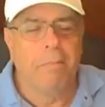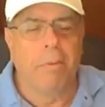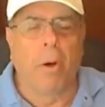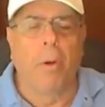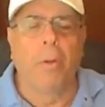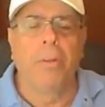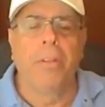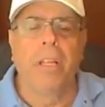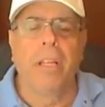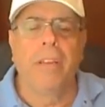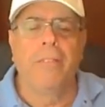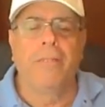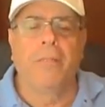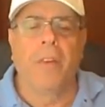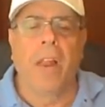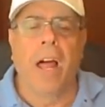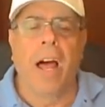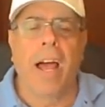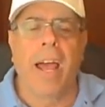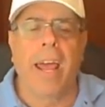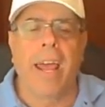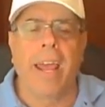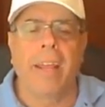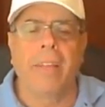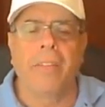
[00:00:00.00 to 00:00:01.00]
Boldly
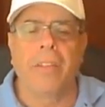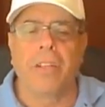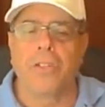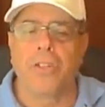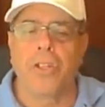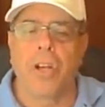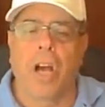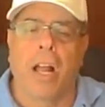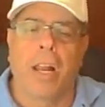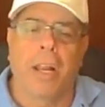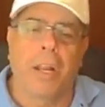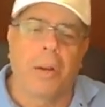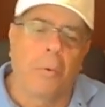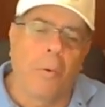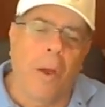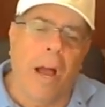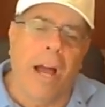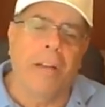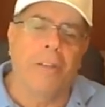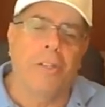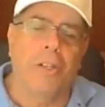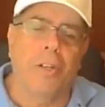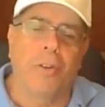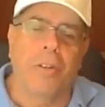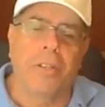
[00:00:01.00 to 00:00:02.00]
flying the Jolly
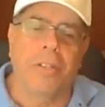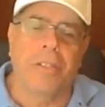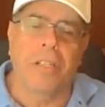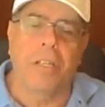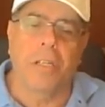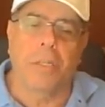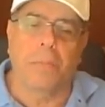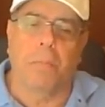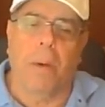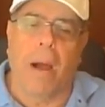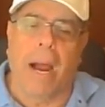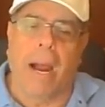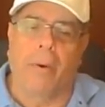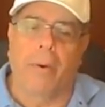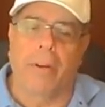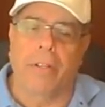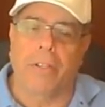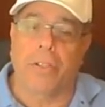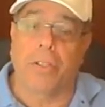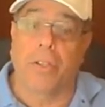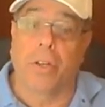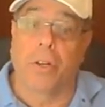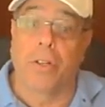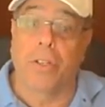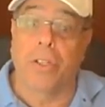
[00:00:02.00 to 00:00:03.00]
Roger as these
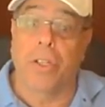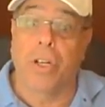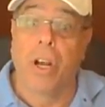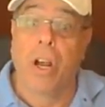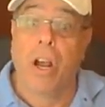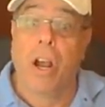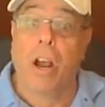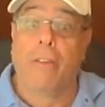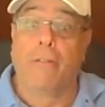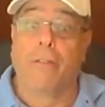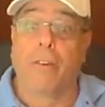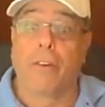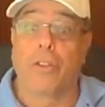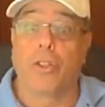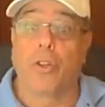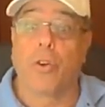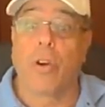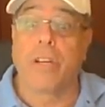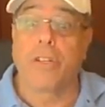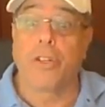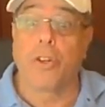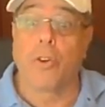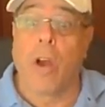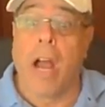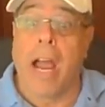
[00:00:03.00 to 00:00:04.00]
pirates search for
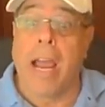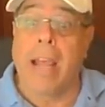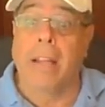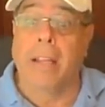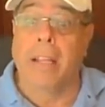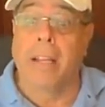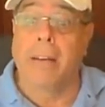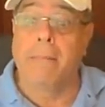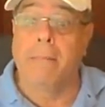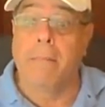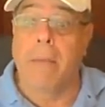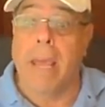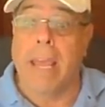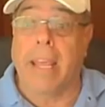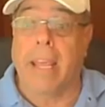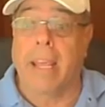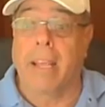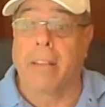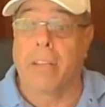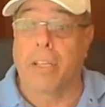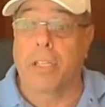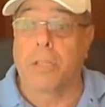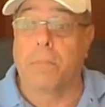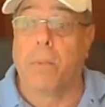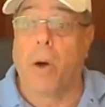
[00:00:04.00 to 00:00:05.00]
Treasure Island,
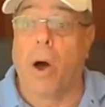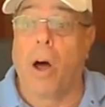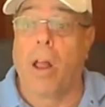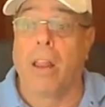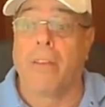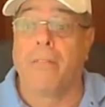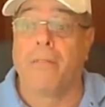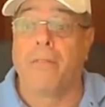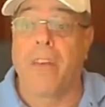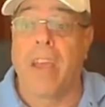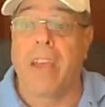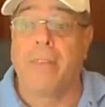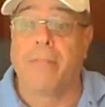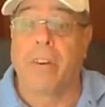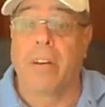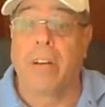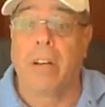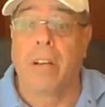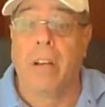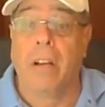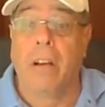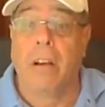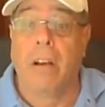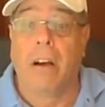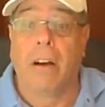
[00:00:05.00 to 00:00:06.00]
making this ball a
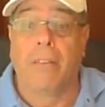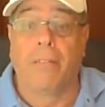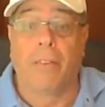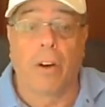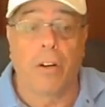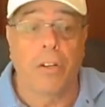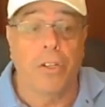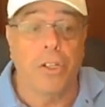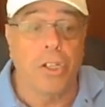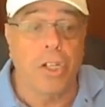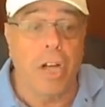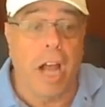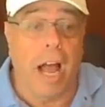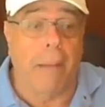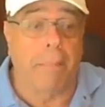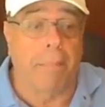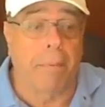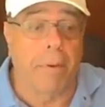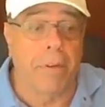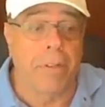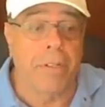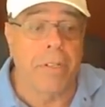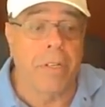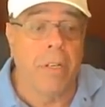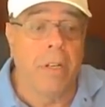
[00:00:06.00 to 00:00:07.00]
favorite of our
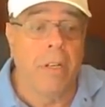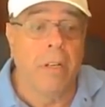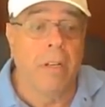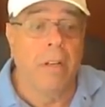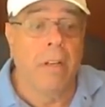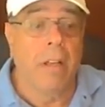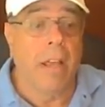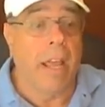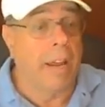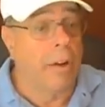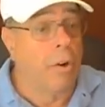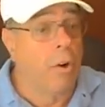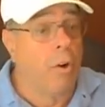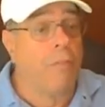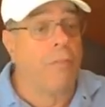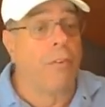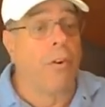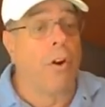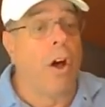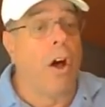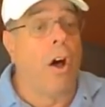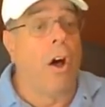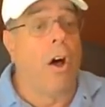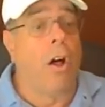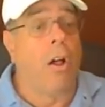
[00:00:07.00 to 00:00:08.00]
shoppers, and
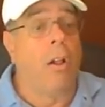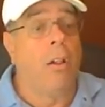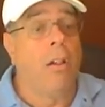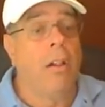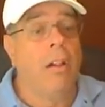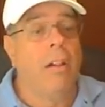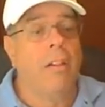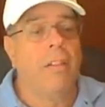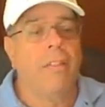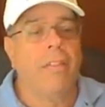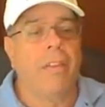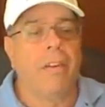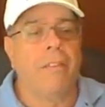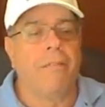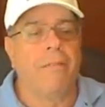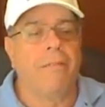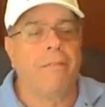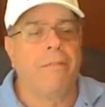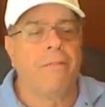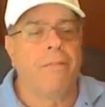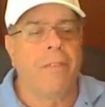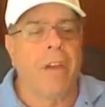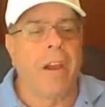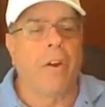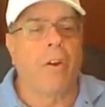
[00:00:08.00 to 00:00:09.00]
overall, the
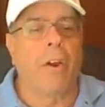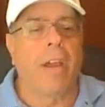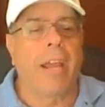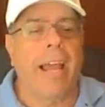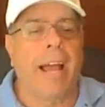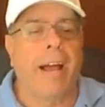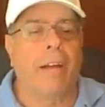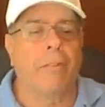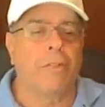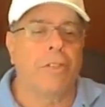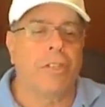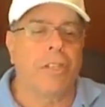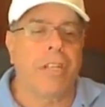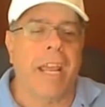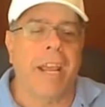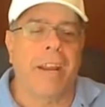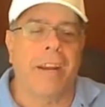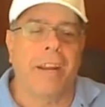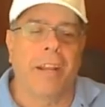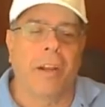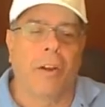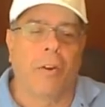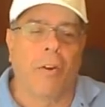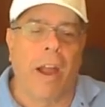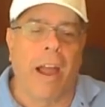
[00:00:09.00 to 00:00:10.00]
very
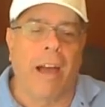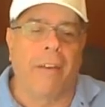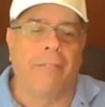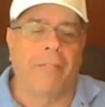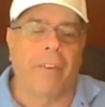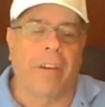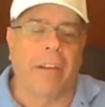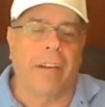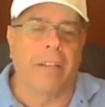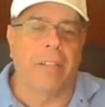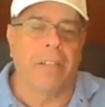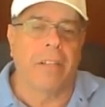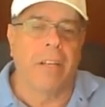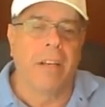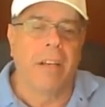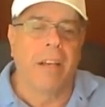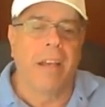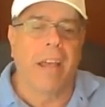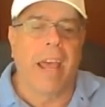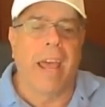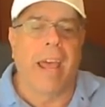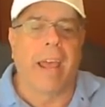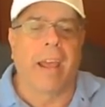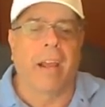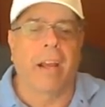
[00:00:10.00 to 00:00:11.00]
outstanding graphics
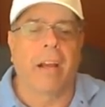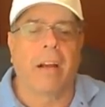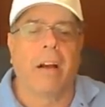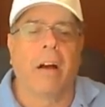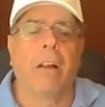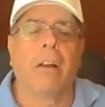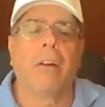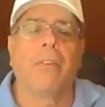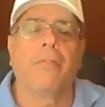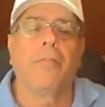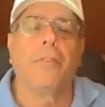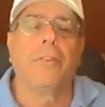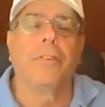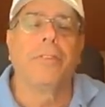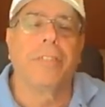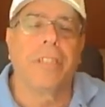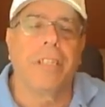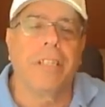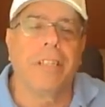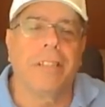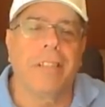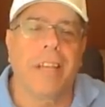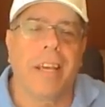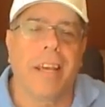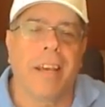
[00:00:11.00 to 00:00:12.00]
and colorful
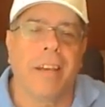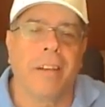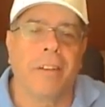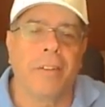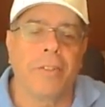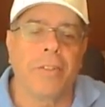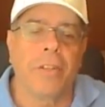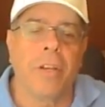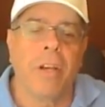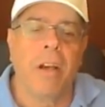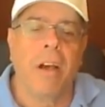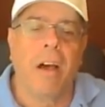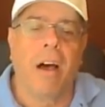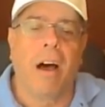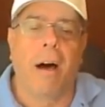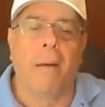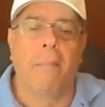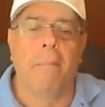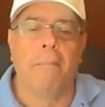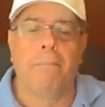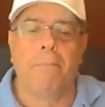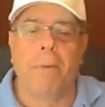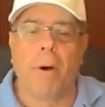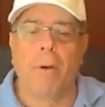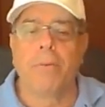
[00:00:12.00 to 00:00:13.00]
details
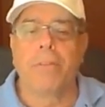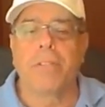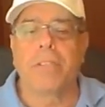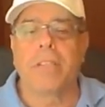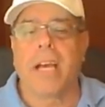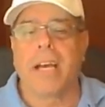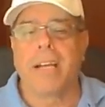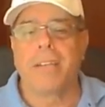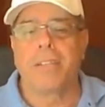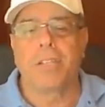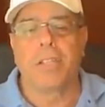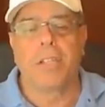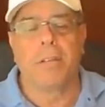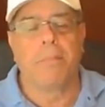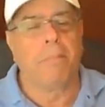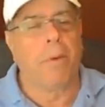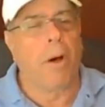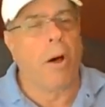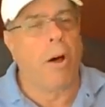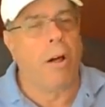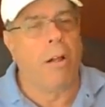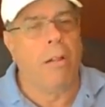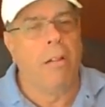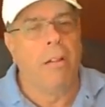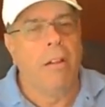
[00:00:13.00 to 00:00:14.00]
on both sides of the
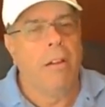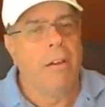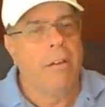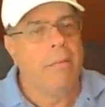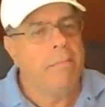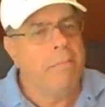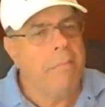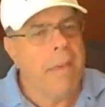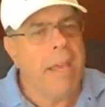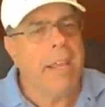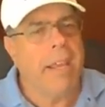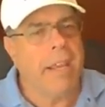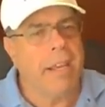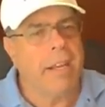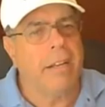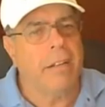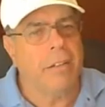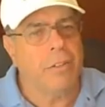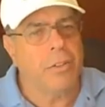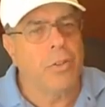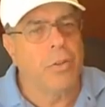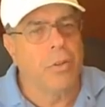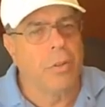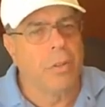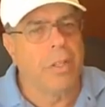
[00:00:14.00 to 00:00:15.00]
ball make it
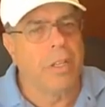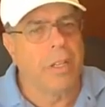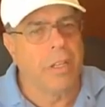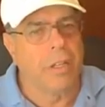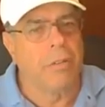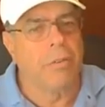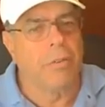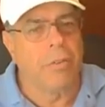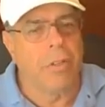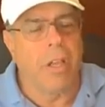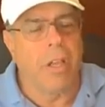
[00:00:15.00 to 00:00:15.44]
truly